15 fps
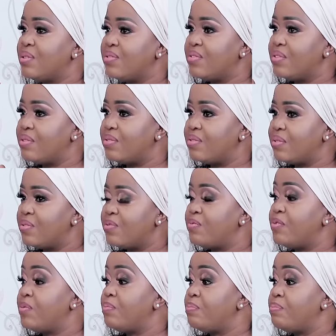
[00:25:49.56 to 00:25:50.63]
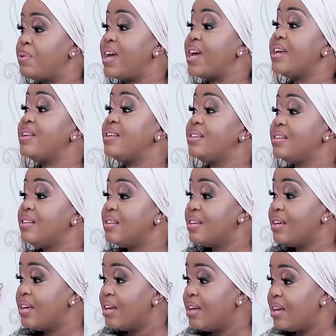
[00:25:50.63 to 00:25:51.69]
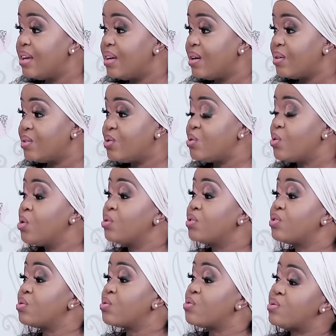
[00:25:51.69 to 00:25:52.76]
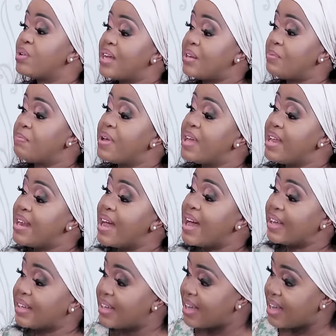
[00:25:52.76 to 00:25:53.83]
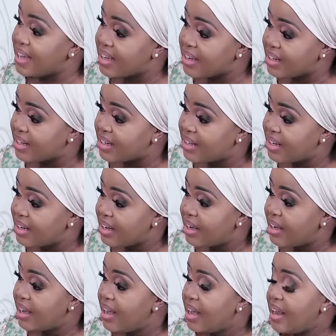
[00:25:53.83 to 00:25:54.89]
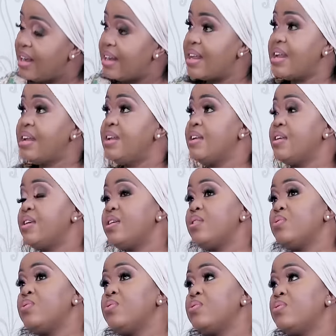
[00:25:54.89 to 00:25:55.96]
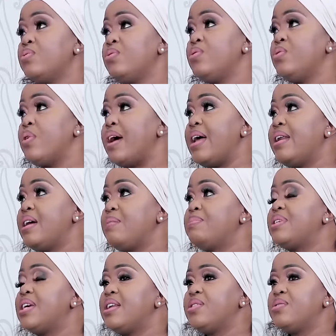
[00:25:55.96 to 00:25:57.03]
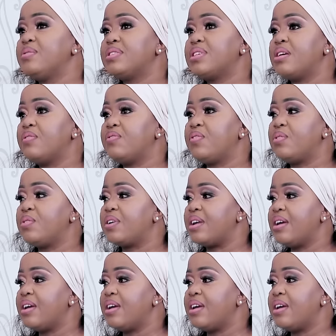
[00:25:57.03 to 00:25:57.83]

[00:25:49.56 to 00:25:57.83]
of pain. Mm. To go through that pain again. Then you end up telling yourself,